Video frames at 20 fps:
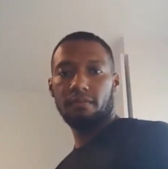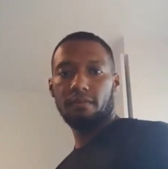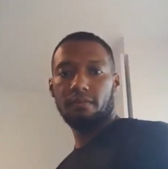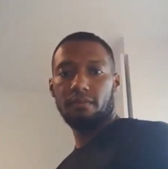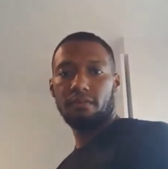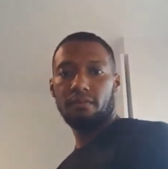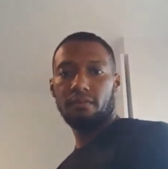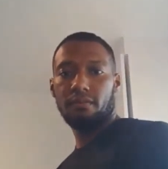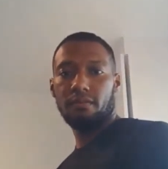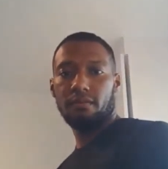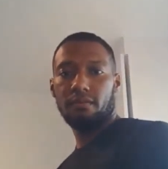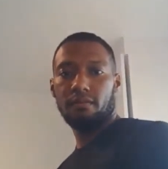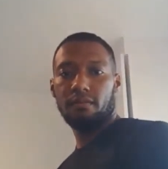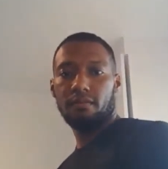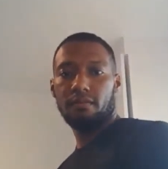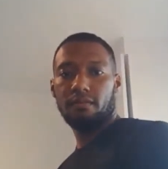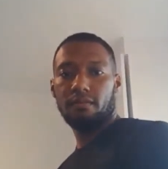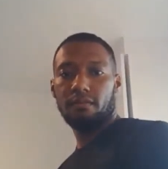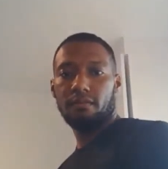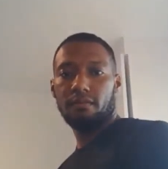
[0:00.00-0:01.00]

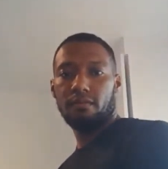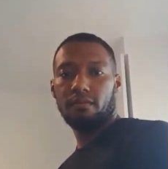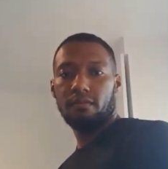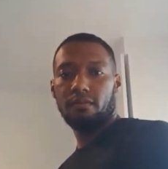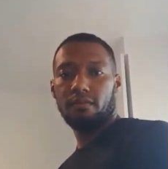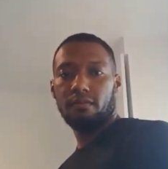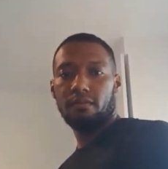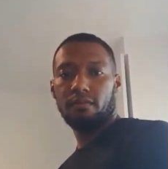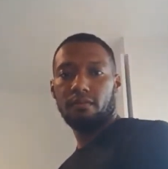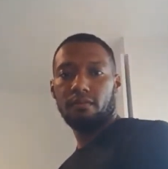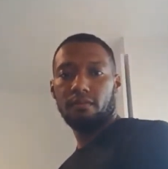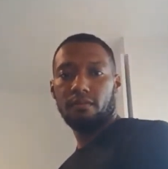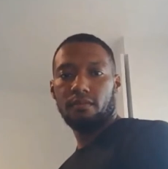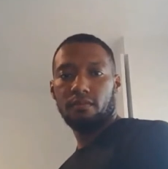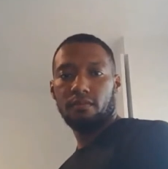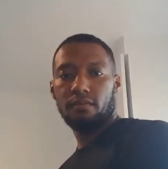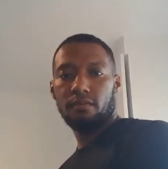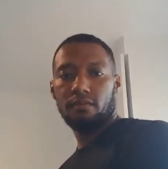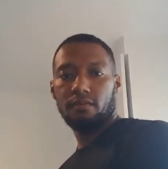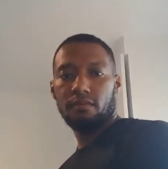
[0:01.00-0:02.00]

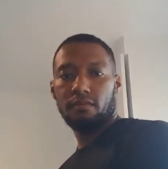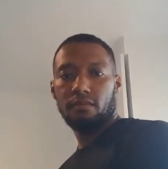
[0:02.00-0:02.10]
(silence)